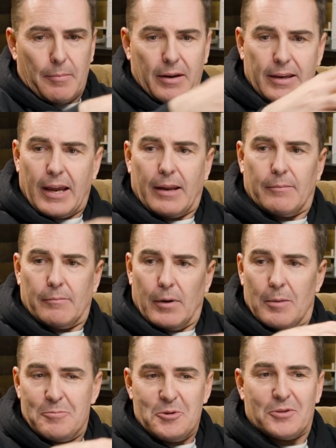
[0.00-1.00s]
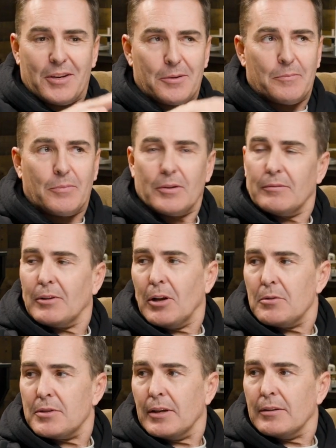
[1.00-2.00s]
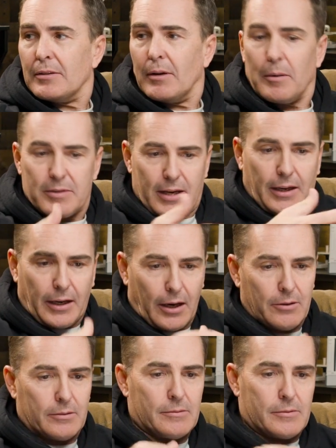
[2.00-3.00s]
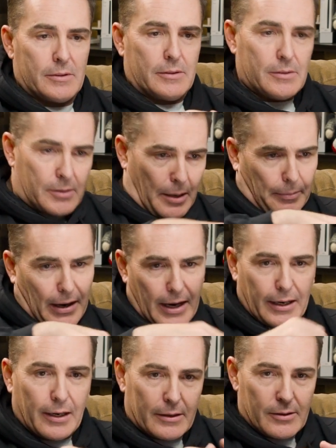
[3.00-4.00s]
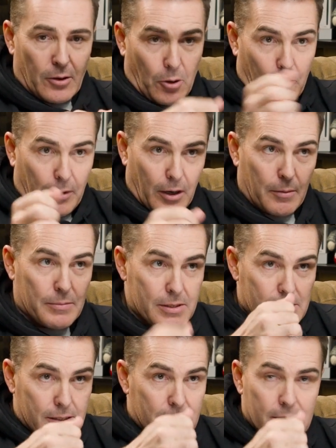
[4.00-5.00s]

my dad and mom used it to put clothes in, so I would take it out and get behind it and open it up. And